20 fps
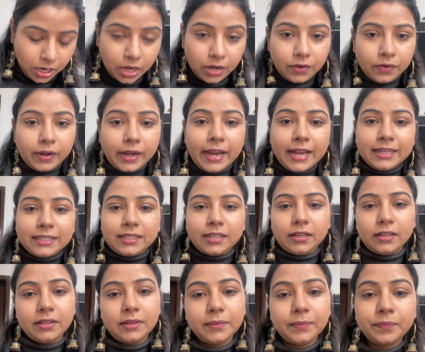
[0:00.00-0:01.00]
Right,
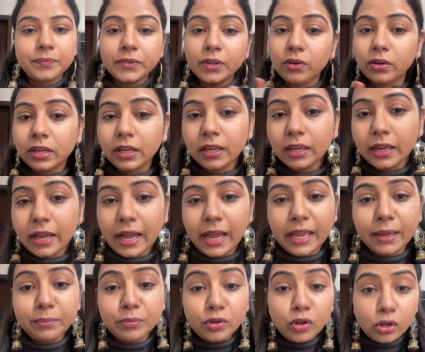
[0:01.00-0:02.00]
okay, I
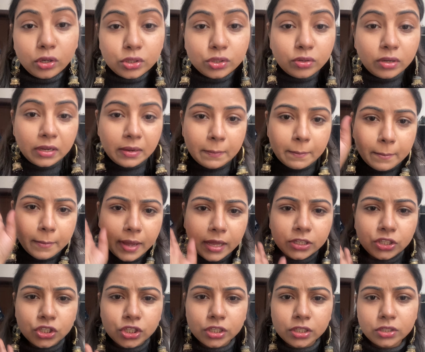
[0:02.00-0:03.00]
am not doing
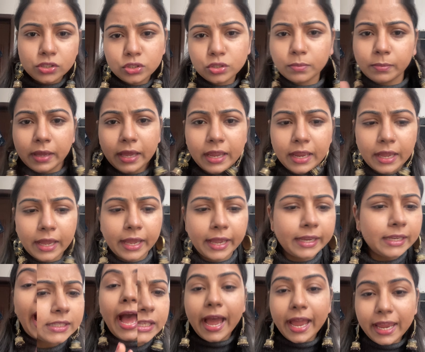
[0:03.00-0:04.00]
much to my
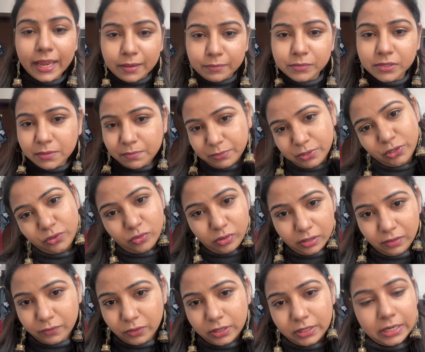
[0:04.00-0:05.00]
eyes. I am simply
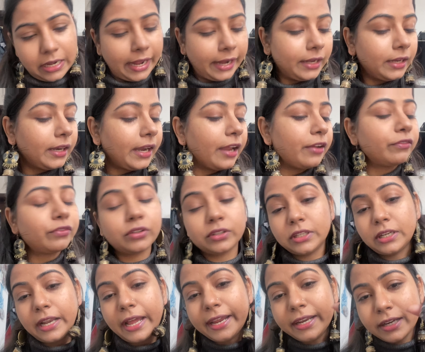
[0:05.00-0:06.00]
going with the liner, and for the
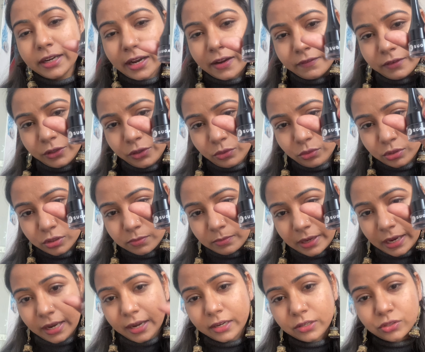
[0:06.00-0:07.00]
liner I will use
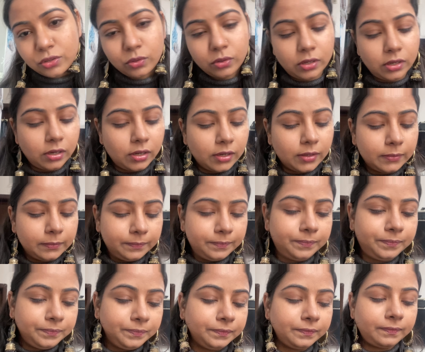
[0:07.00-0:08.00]
my sugar
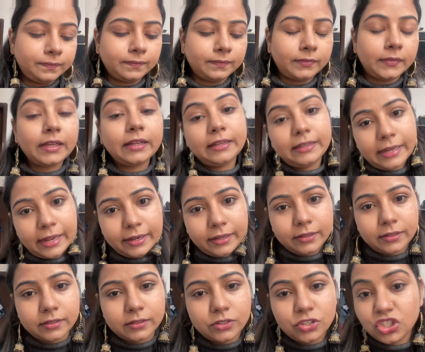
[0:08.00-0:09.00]

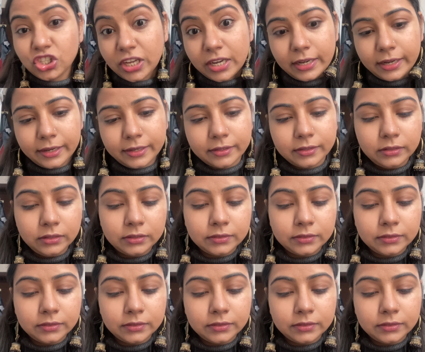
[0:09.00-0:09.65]
liner, gel liner,